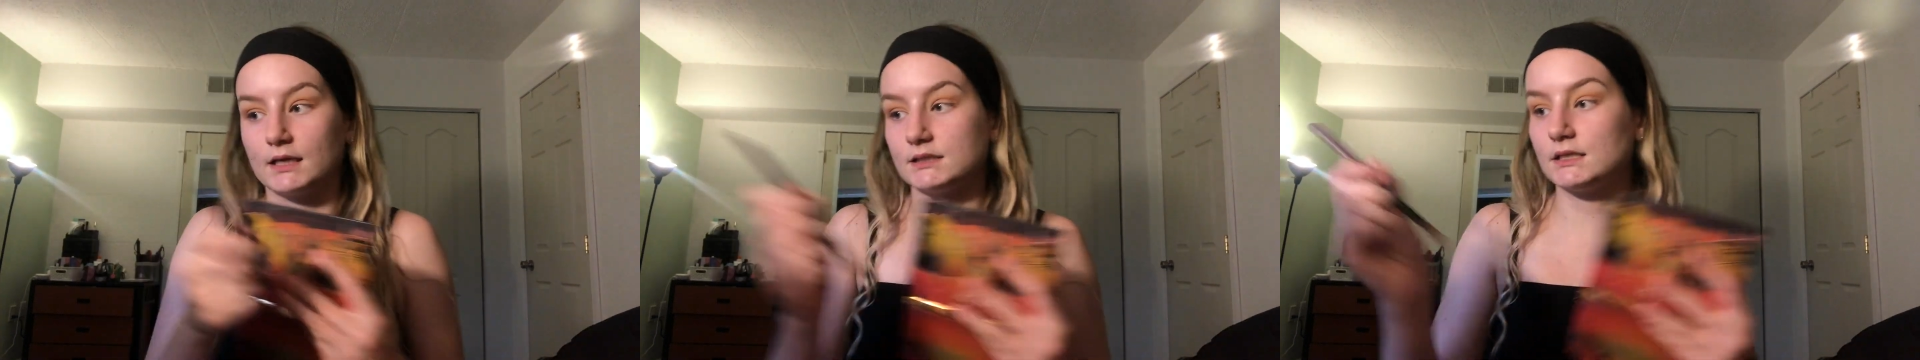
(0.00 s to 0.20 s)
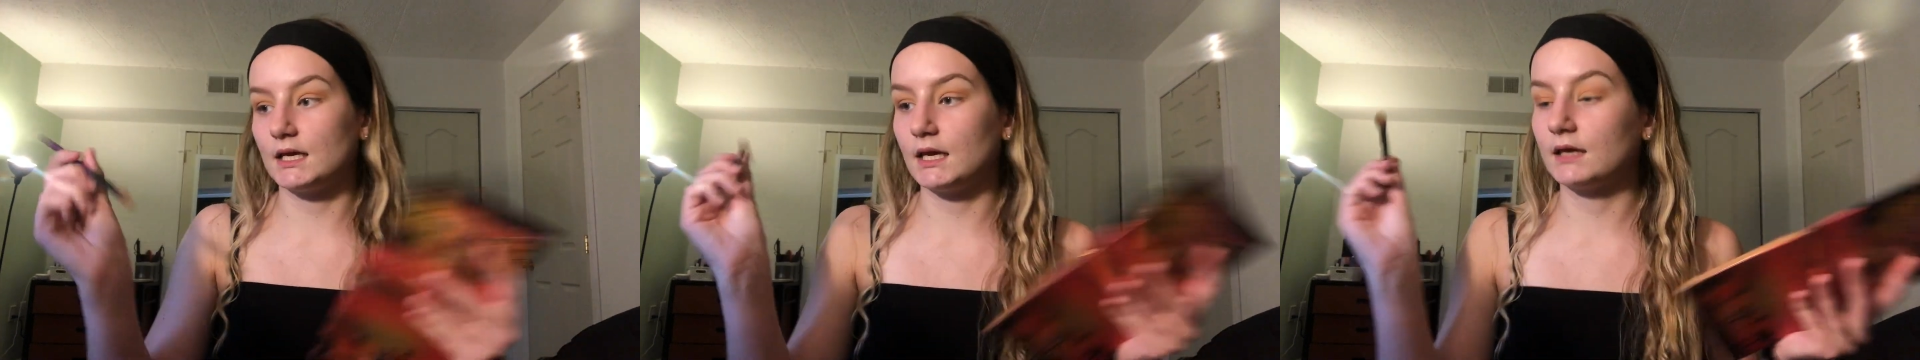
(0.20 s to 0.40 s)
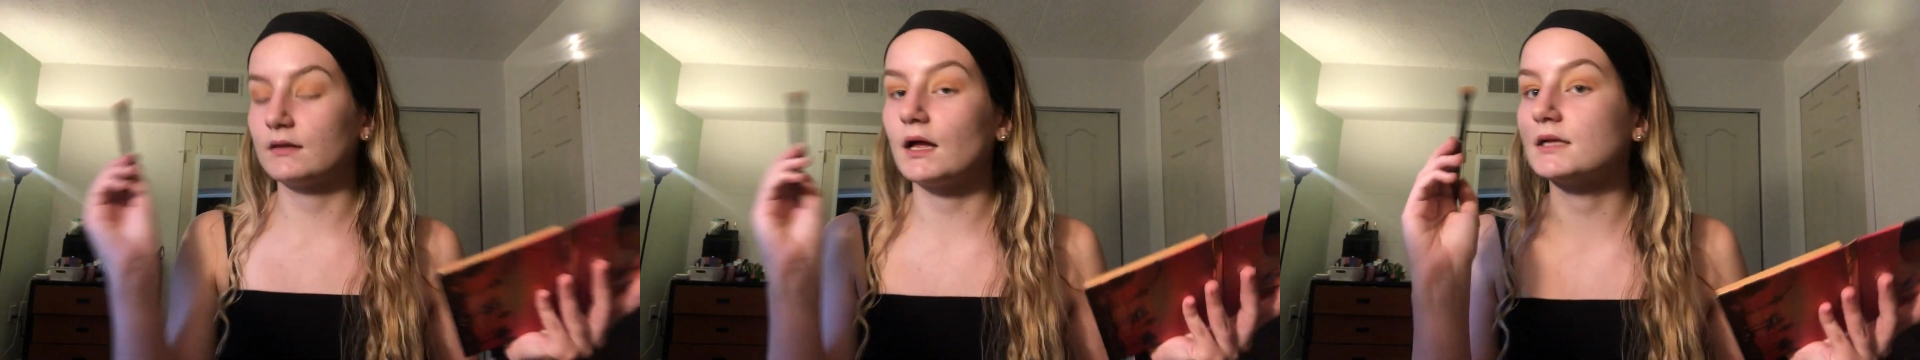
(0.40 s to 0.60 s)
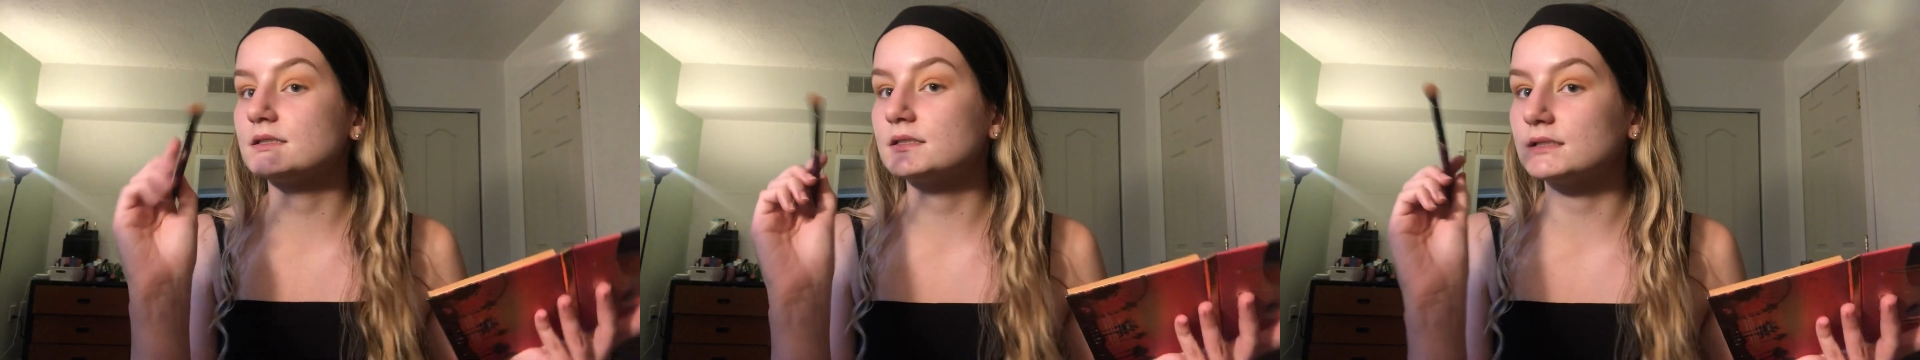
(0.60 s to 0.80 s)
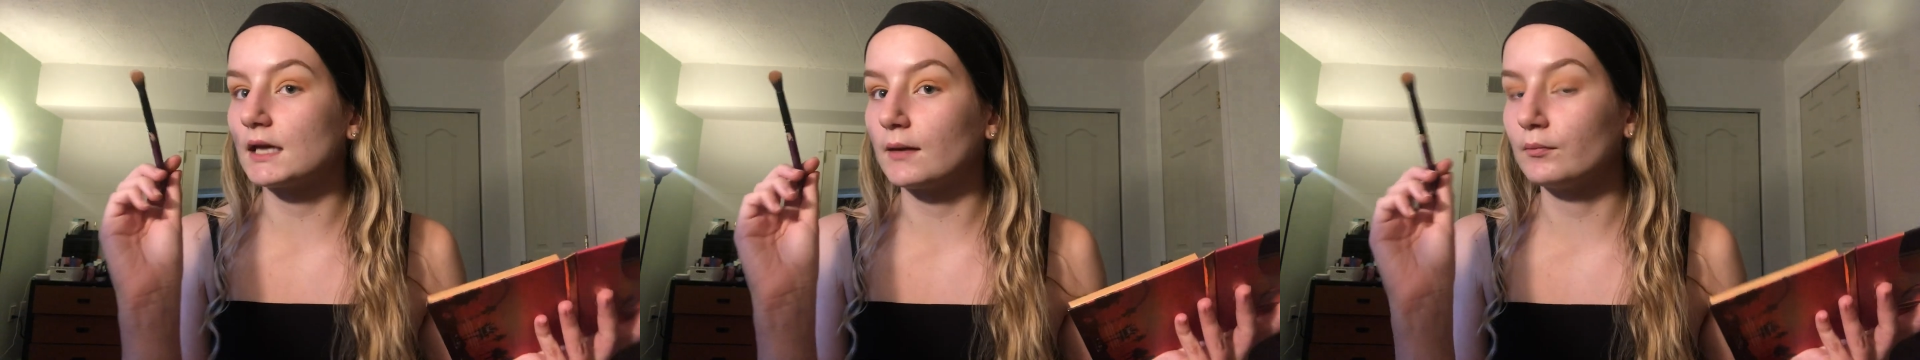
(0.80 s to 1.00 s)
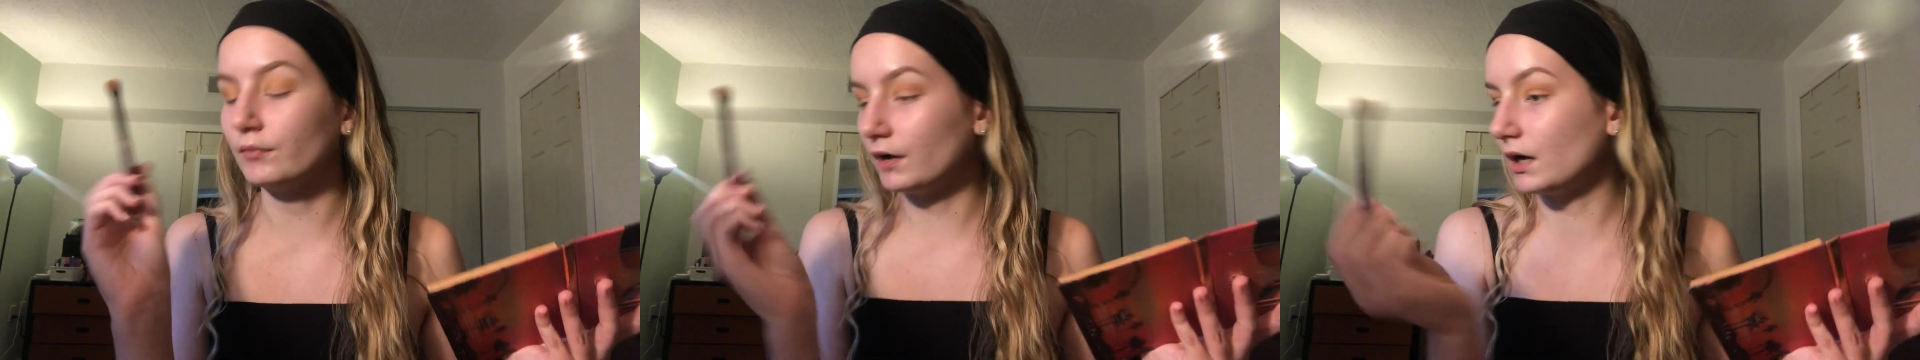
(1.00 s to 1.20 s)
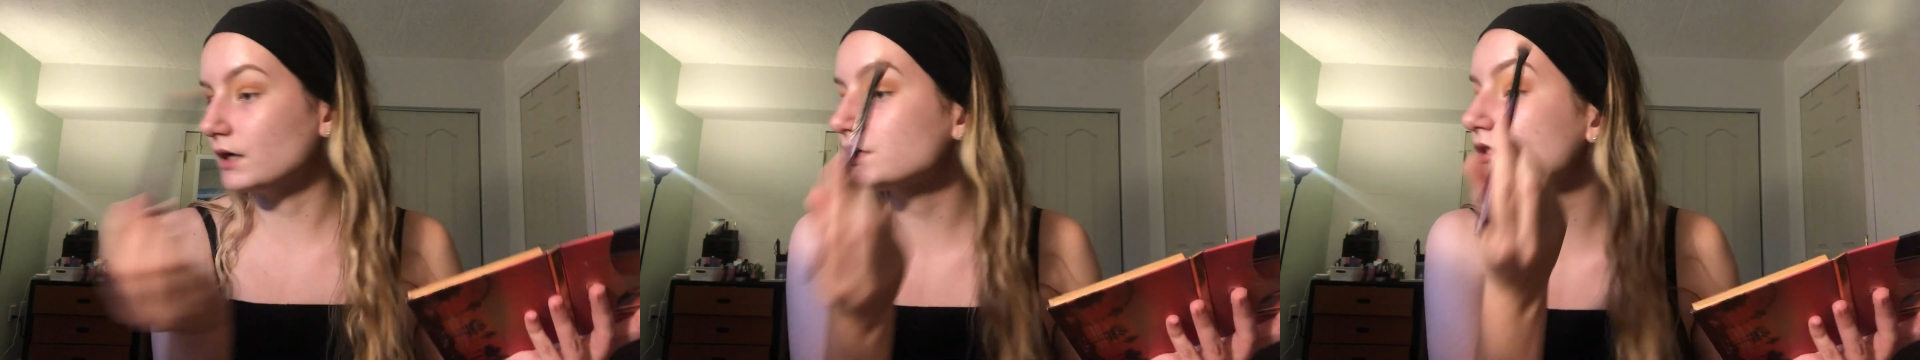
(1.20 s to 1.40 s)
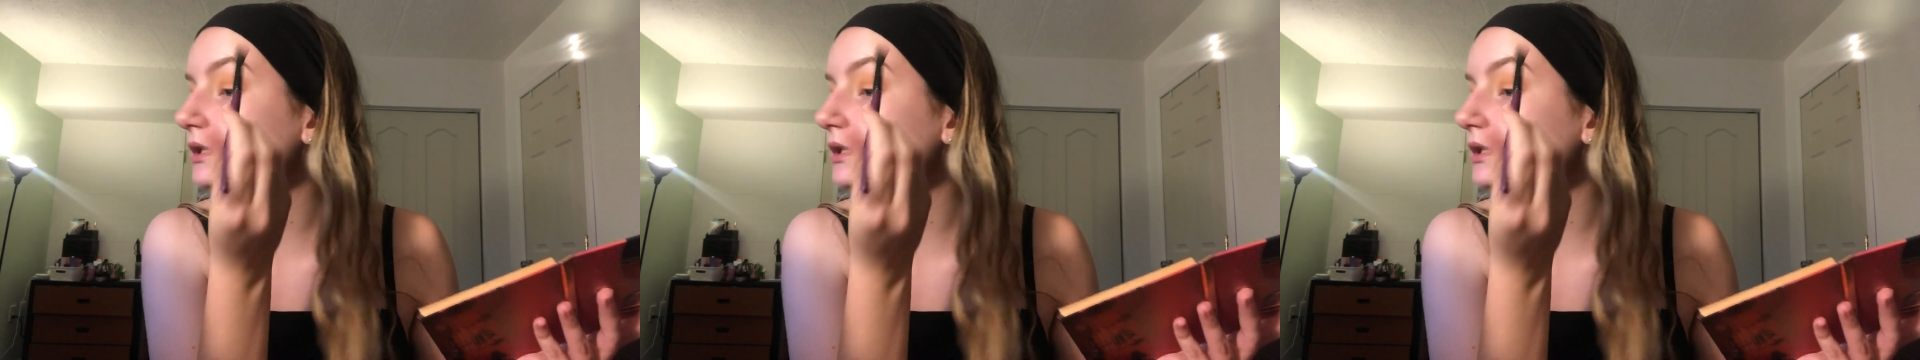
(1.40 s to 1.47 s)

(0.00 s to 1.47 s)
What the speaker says: take that same brush